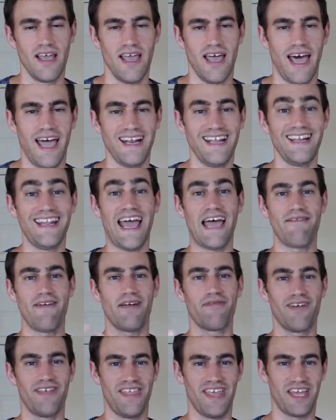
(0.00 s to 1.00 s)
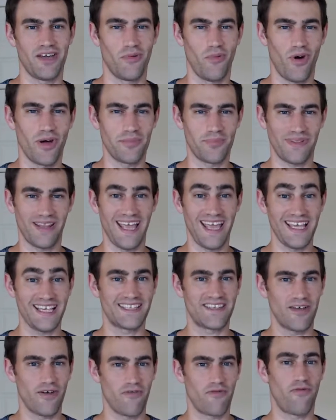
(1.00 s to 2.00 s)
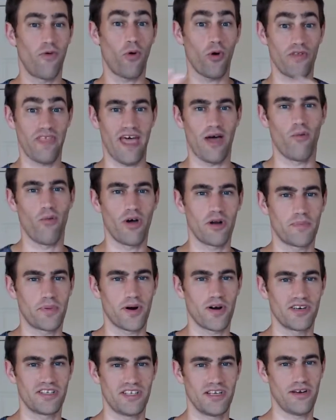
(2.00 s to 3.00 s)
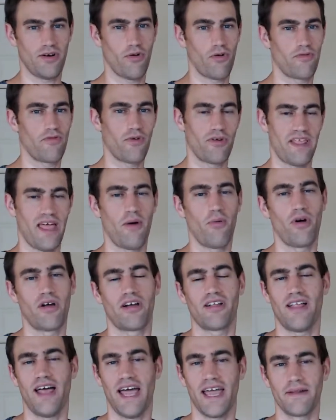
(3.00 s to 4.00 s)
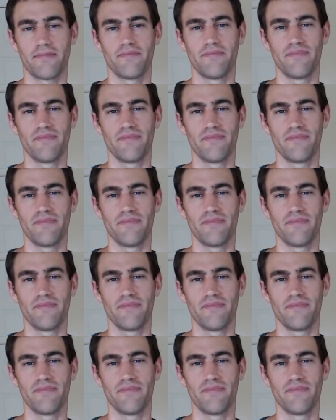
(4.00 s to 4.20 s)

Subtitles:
I need to have everything in one place for that one person or for that one client.